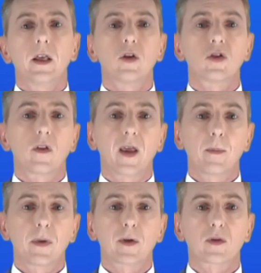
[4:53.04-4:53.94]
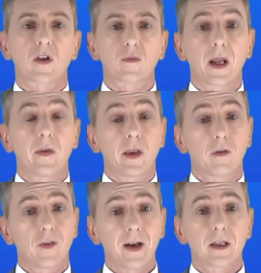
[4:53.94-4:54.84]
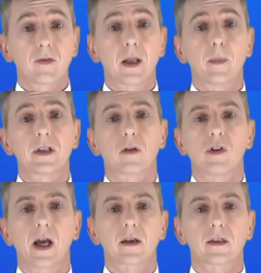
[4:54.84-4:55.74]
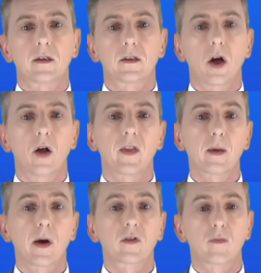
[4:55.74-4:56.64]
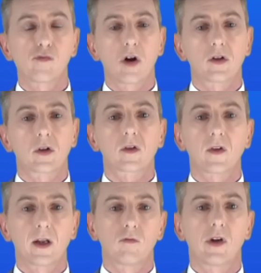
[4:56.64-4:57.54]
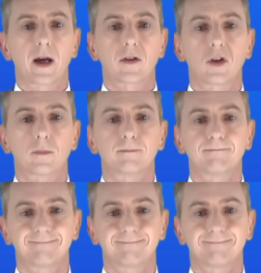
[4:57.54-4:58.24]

You should then be able to explain the effect of a limiting reactant on the amount of products in a reaction.